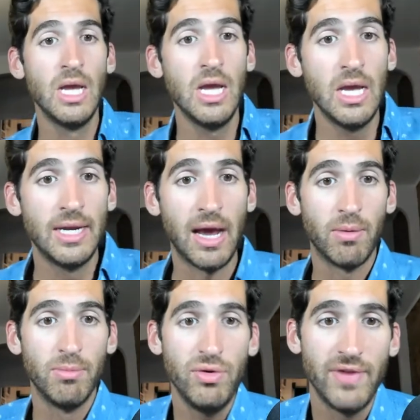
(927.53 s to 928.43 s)
Now,
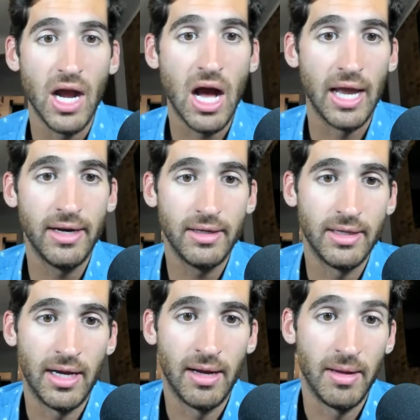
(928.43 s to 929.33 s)
moving on,
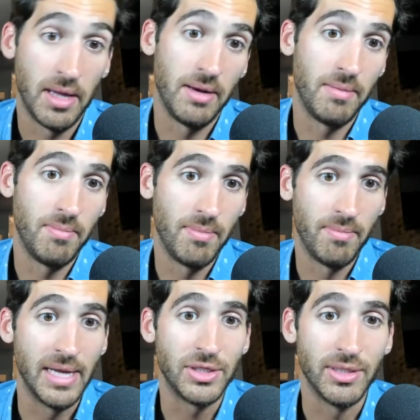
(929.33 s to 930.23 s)

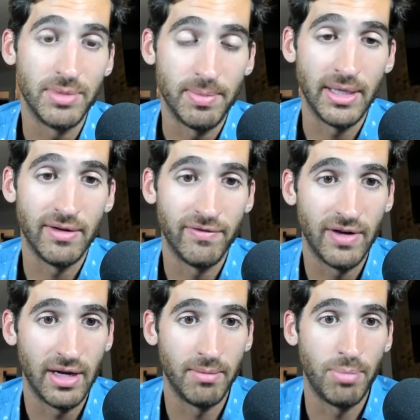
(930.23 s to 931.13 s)
mentioned him, speaking of
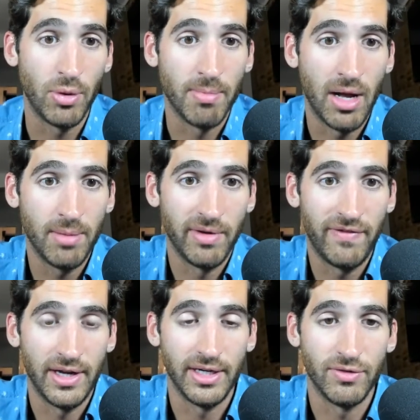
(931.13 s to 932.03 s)
Bauke Mollema
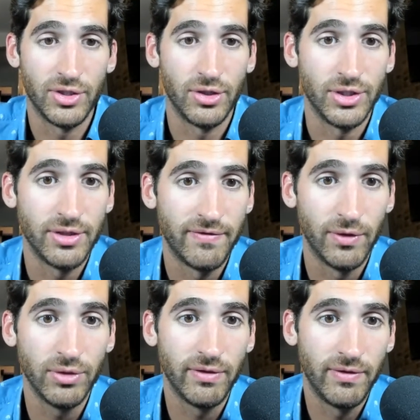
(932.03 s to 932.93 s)
finding a resurgence,
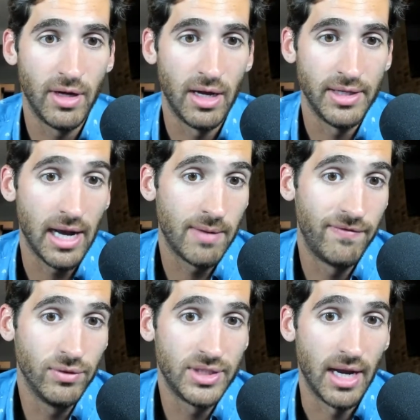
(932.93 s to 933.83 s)
Jakob
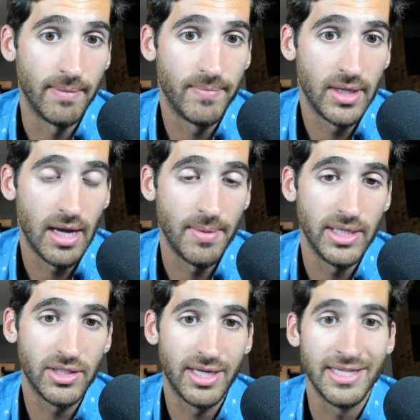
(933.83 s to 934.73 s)
Fuglsang. I mean,
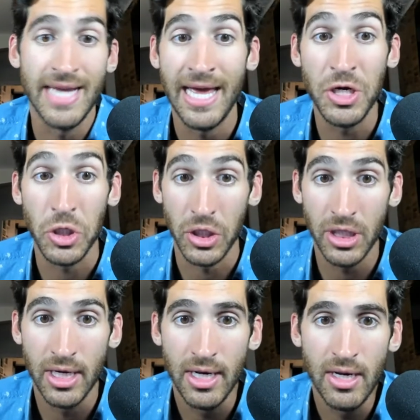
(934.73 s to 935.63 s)
he's a contender
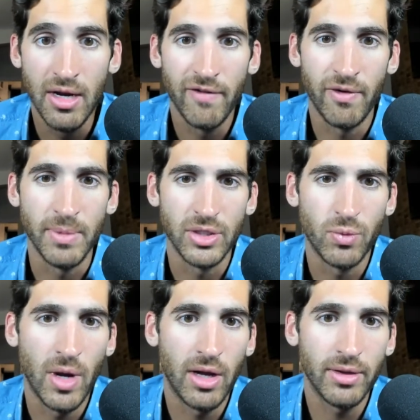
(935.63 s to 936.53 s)
for me as
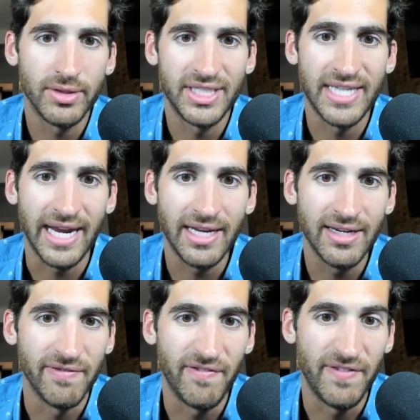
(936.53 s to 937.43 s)
well, second
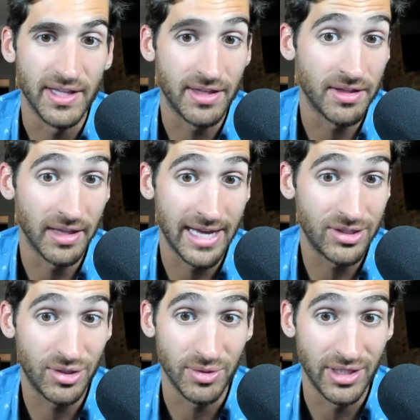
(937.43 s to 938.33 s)
and fifth in the last
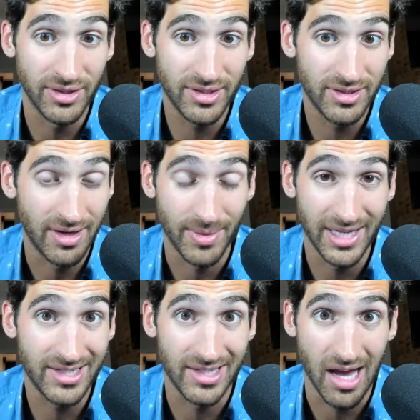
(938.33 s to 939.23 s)
2 years. I mean,
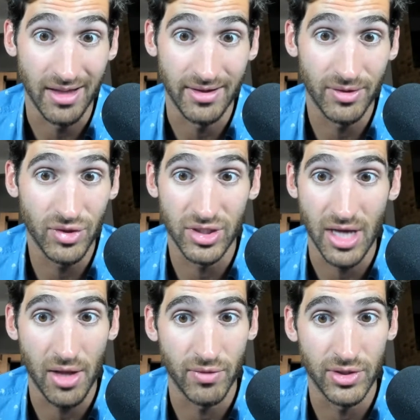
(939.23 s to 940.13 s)
that's solid. Those are
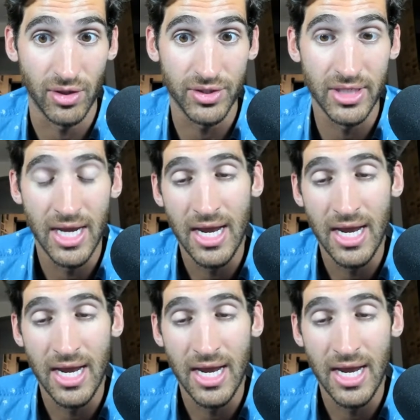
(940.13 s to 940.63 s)
solid results.